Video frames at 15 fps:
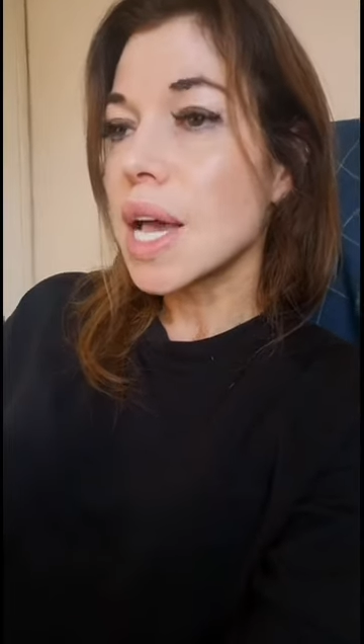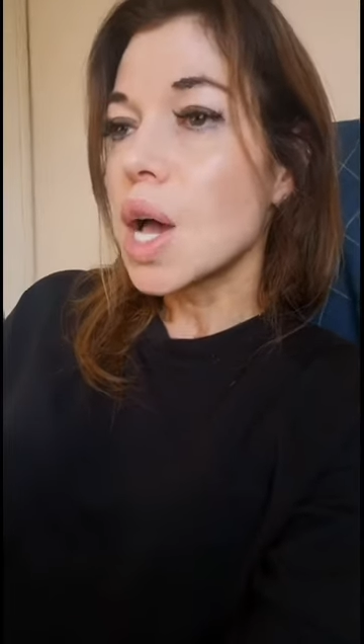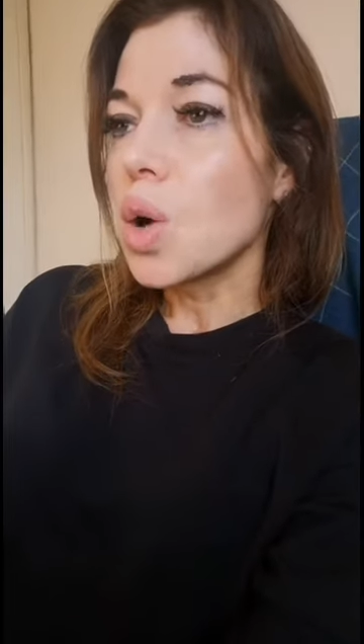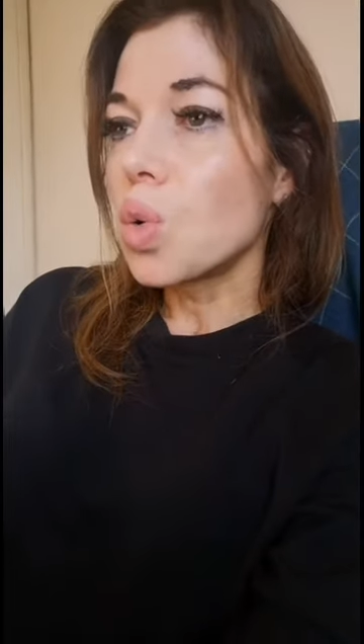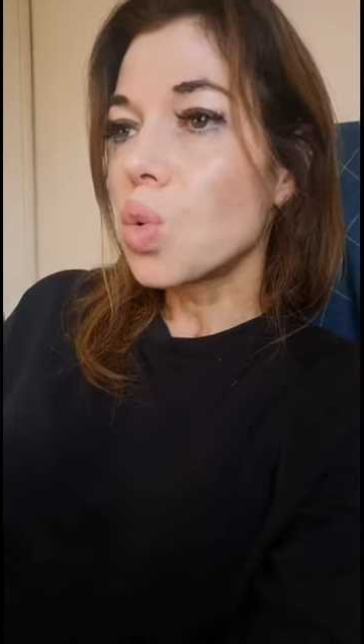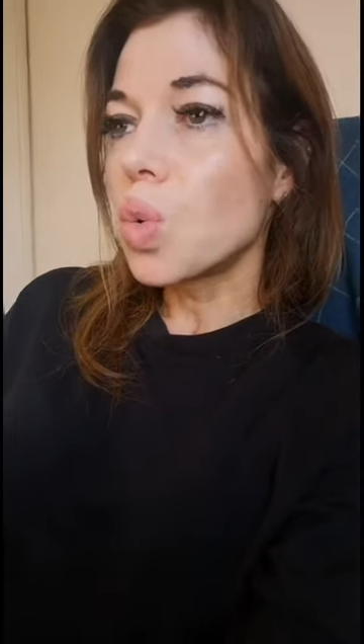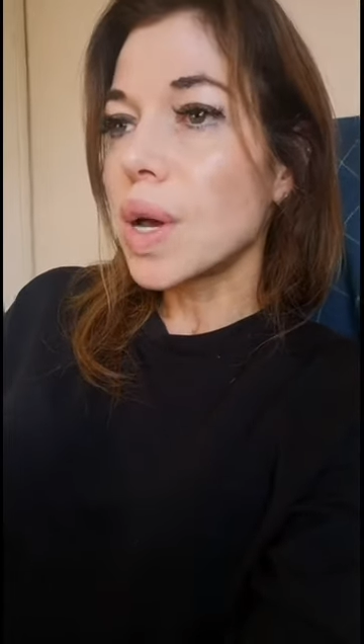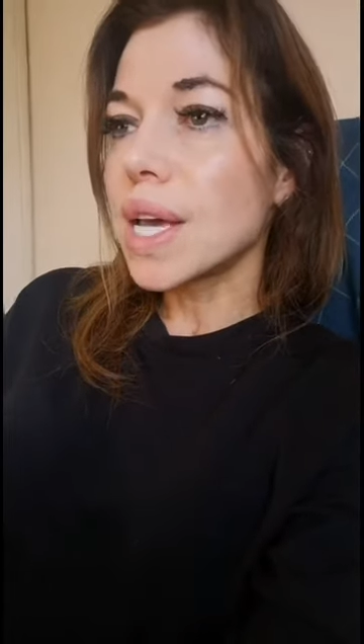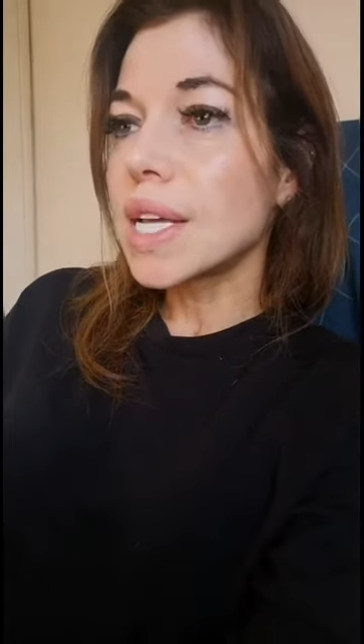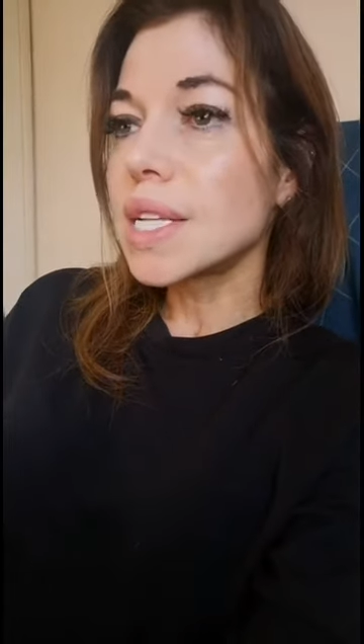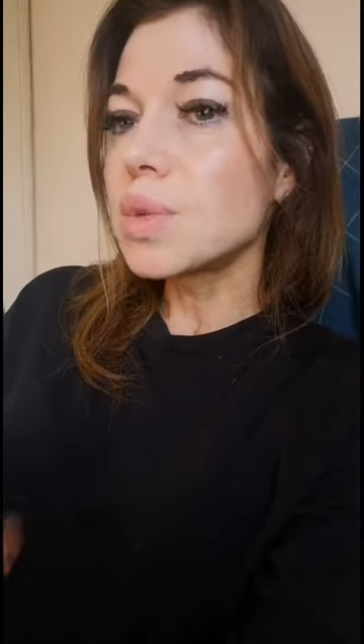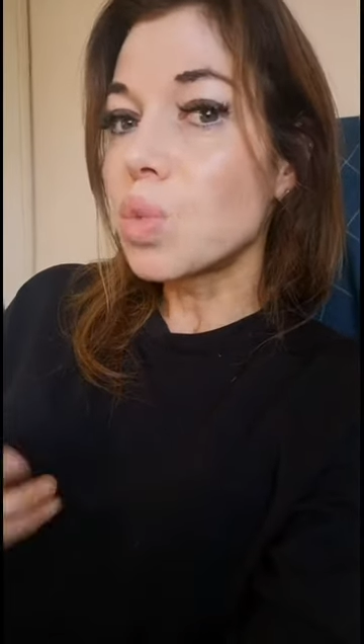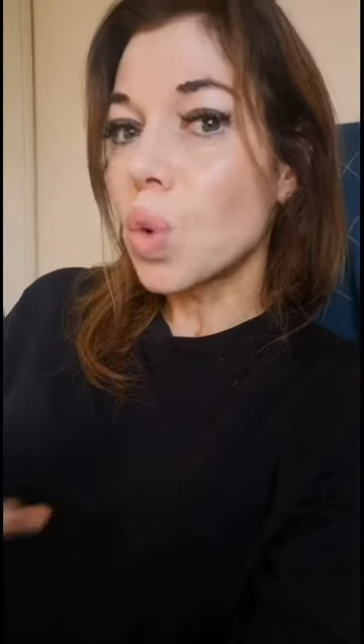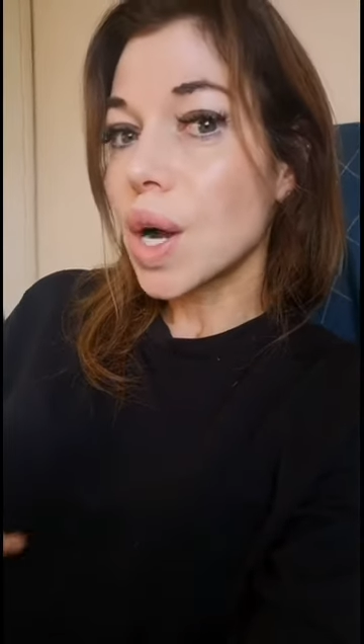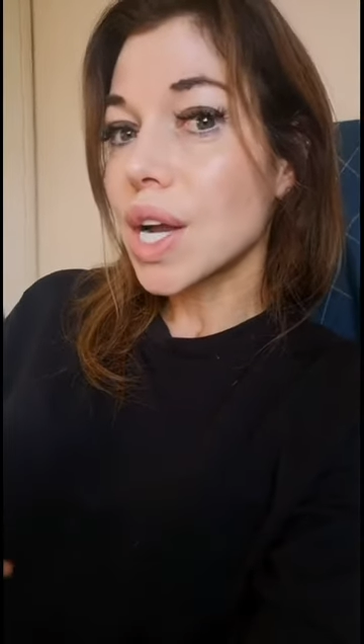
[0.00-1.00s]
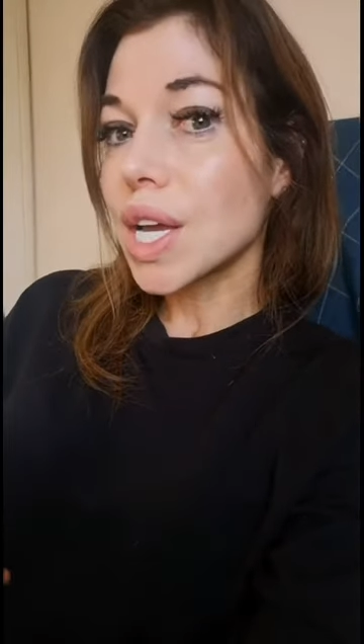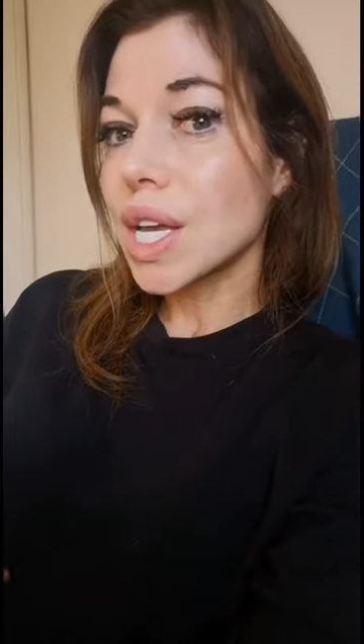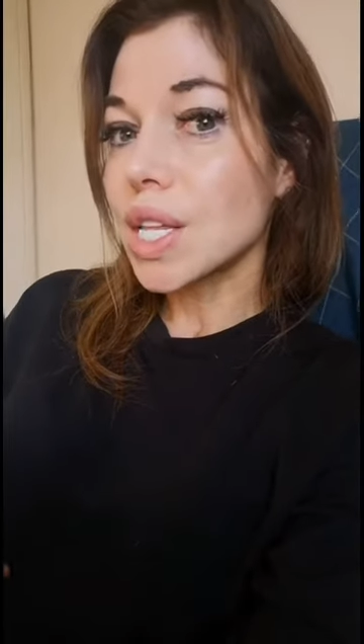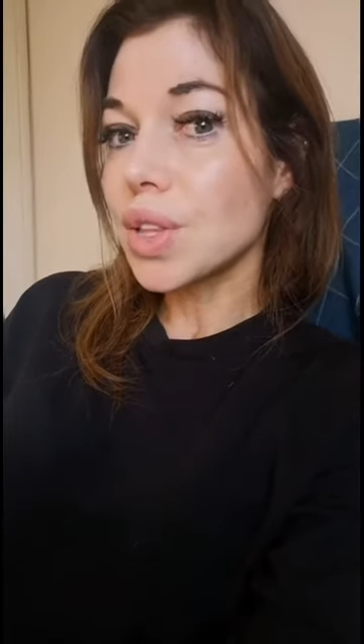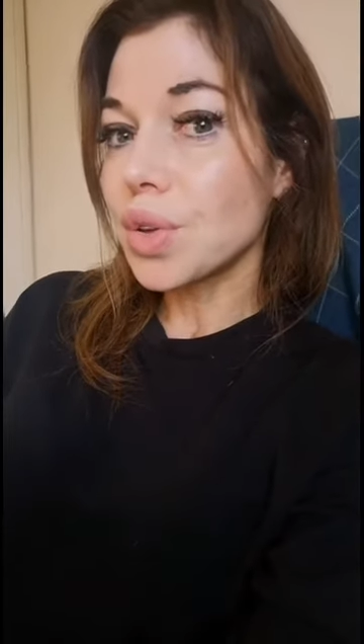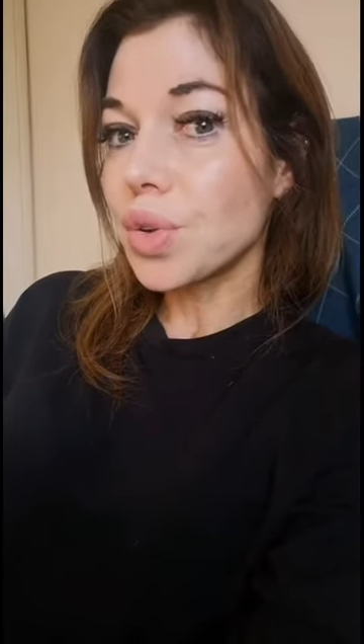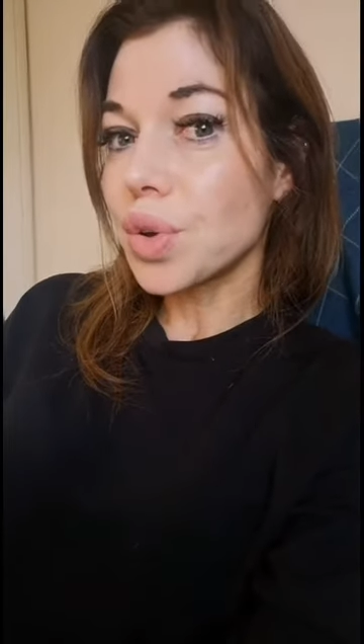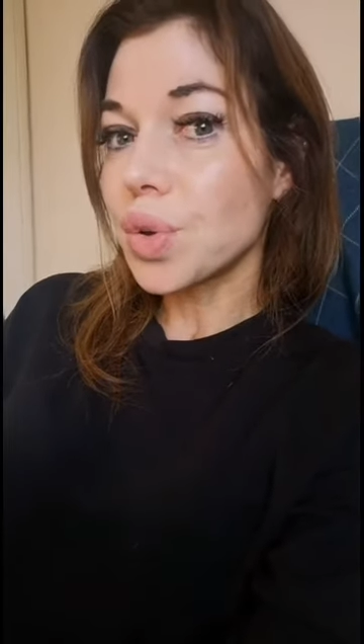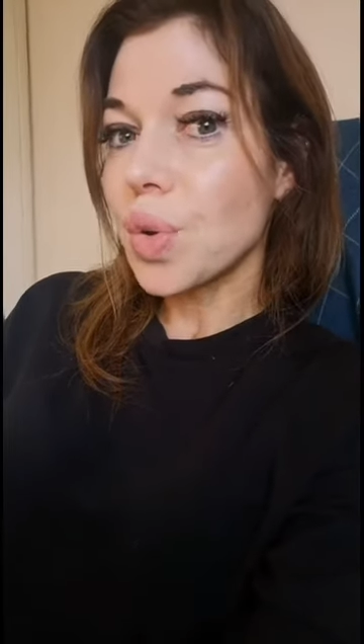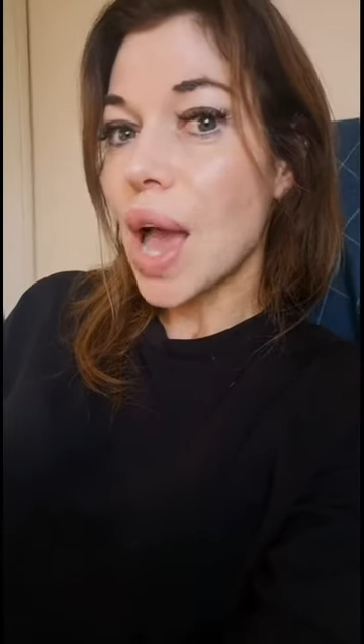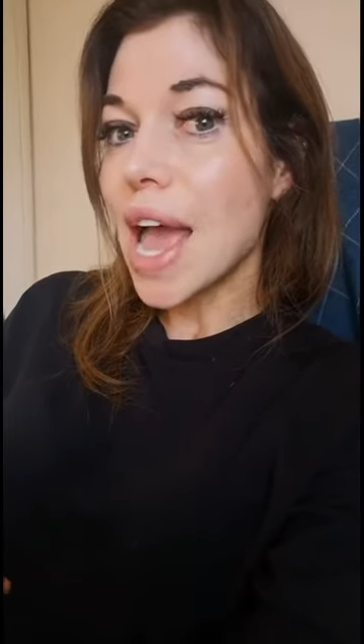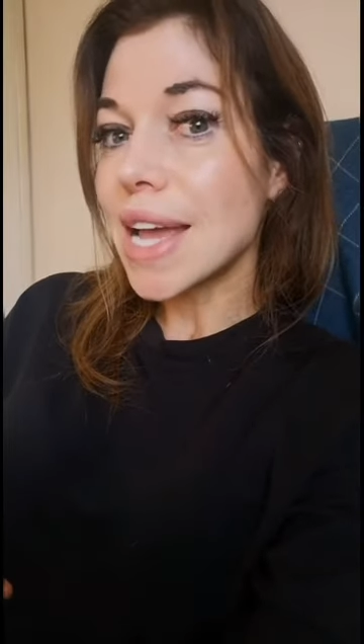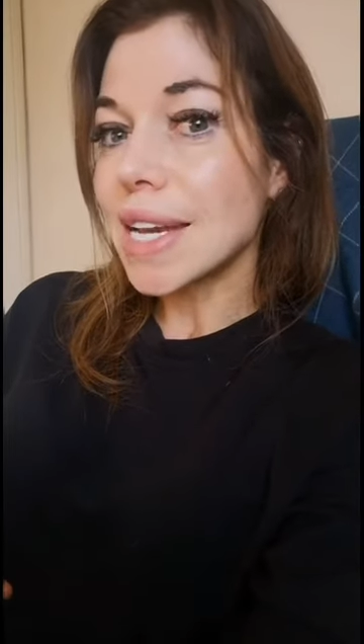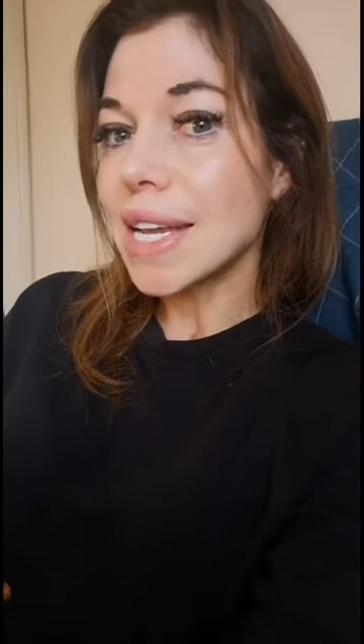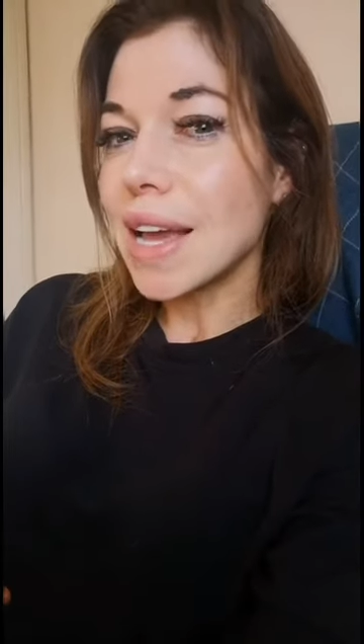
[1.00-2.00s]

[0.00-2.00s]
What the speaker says: with working through any